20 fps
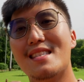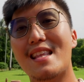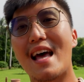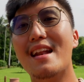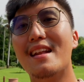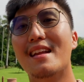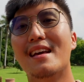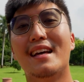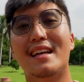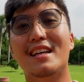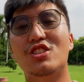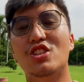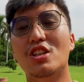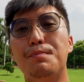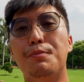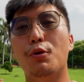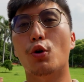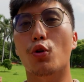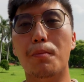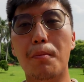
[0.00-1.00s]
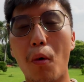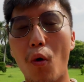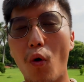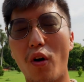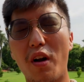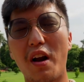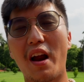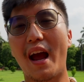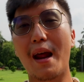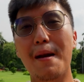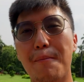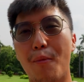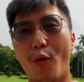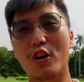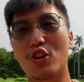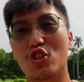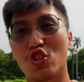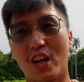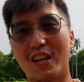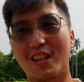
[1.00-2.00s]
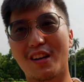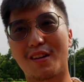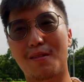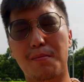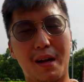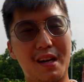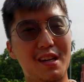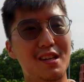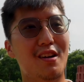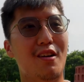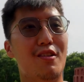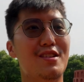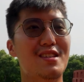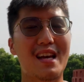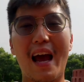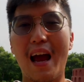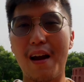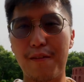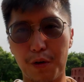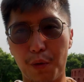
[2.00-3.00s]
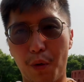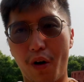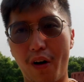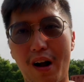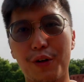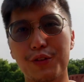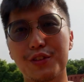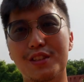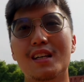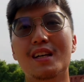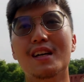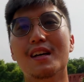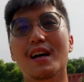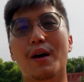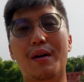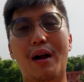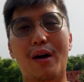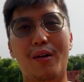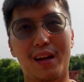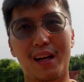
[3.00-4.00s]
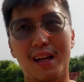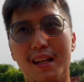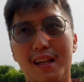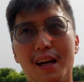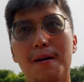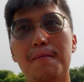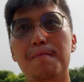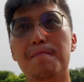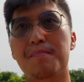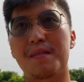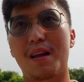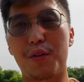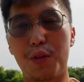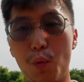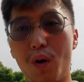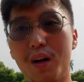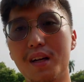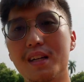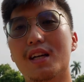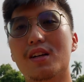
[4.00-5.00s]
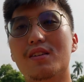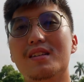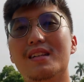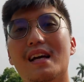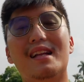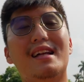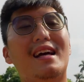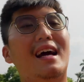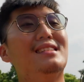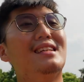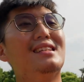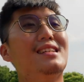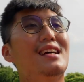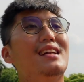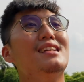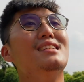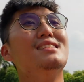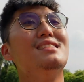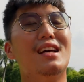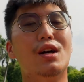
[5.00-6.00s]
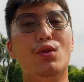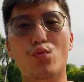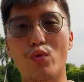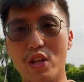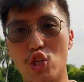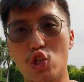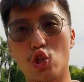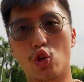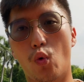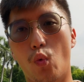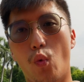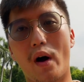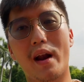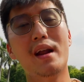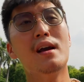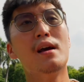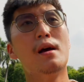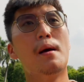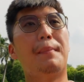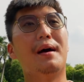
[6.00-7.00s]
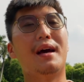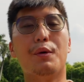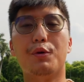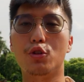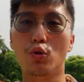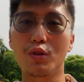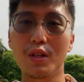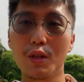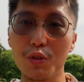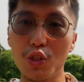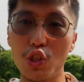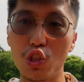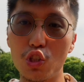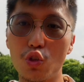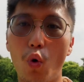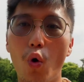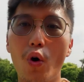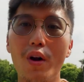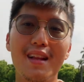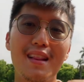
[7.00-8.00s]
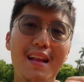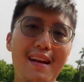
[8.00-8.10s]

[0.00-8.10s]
then, he just built more and more Jantar Mantar just everywhere else around India. Now, the one here in Delhi, as I said, is the original one, but it was only restored in the